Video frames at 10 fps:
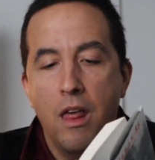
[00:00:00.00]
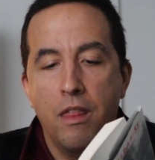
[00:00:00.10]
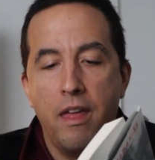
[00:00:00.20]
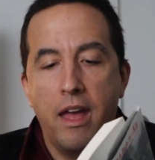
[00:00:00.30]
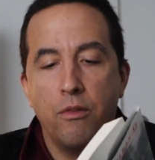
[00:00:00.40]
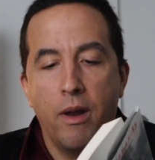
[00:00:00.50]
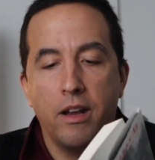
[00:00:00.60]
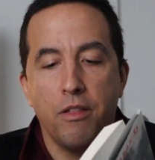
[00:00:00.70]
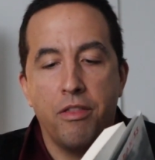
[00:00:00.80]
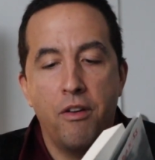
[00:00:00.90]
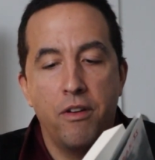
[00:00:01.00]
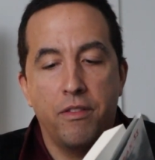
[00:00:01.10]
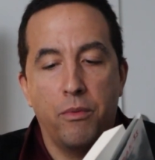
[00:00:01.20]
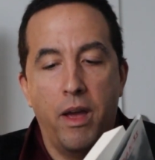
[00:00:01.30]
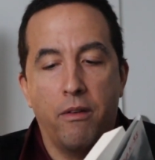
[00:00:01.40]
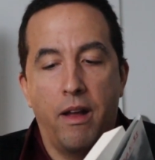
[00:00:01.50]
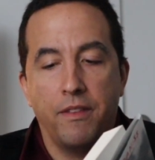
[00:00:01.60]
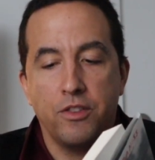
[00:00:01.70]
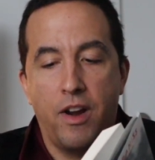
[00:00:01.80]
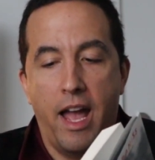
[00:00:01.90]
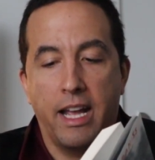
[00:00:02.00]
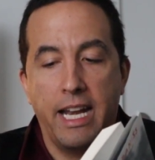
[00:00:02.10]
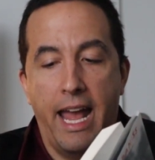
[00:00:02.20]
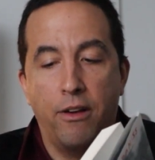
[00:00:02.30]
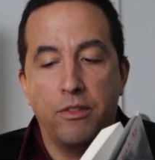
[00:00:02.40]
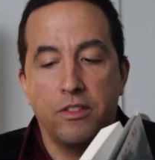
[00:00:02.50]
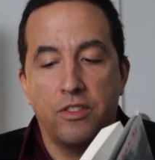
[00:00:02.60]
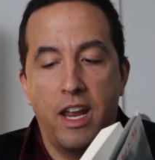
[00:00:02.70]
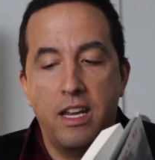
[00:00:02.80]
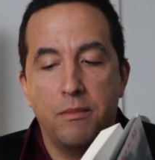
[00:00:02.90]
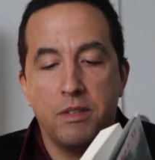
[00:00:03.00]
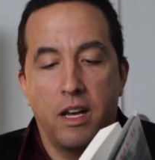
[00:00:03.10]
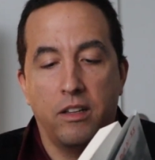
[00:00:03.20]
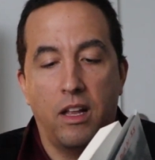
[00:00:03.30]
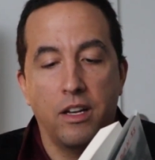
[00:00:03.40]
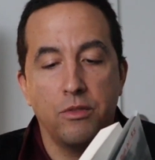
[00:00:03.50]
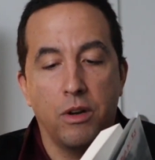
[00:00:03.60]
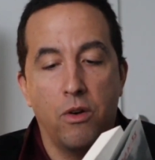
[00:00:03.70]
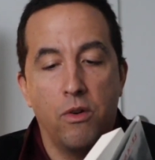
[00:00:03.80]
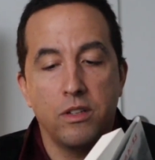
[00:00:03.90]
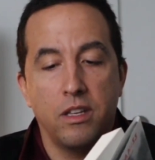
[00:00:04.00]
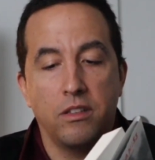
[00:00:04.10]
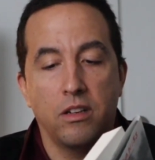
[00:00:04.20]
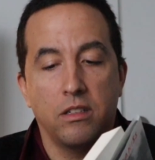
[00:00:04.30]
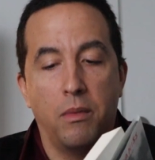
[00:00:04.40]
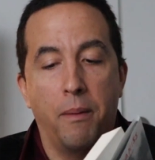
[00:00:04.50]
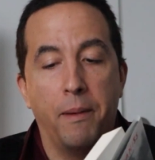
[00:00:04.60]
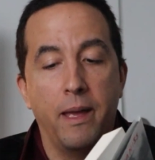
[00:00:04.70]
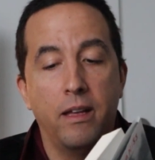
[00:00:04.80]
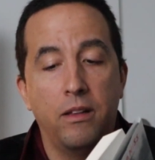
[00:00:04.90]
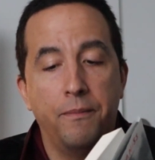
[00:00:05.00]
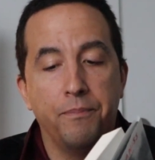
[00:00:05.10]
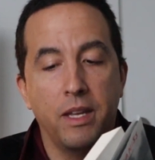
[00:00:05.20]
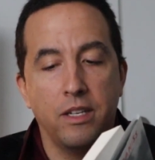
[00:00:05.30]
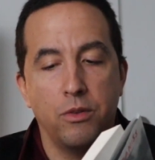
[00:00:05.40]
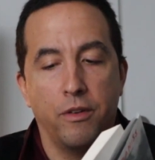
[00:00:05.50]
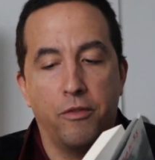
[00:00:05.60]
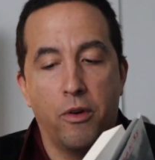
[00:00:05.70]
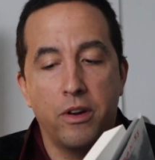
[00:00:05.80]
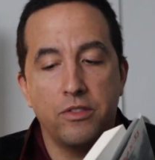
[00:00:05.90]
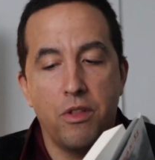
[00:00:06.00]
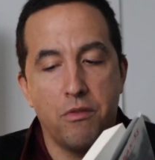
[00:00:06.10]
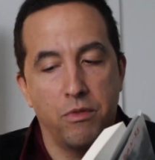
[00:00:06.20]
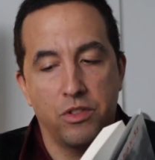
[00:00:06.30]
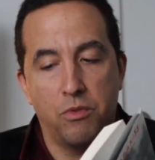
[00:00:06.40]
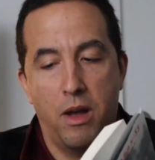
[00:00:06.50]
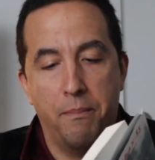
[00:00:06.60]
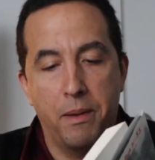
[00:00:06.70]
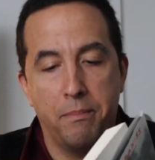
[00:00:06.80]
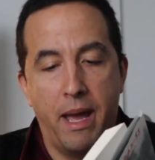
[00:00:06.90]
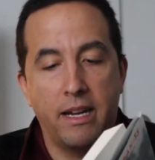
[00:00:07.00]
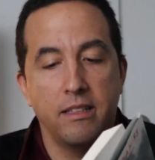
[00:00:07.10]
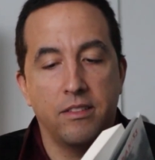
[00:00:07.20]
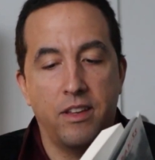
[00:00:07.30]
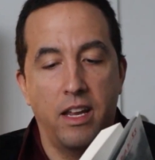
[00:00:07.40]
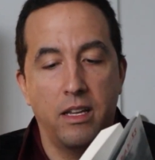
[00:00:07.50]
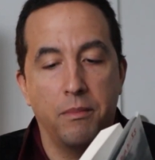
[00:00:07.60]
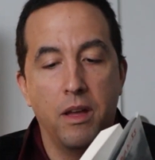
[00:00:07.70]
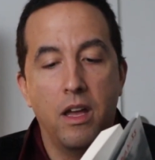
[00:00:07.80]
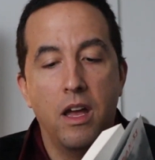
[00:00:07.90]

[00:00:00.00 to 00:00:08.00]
Then ran a third of the way around the track and out the stadium tunnel onto a course that took them up a hill, into a forest, through a swamp, and back to the stadium.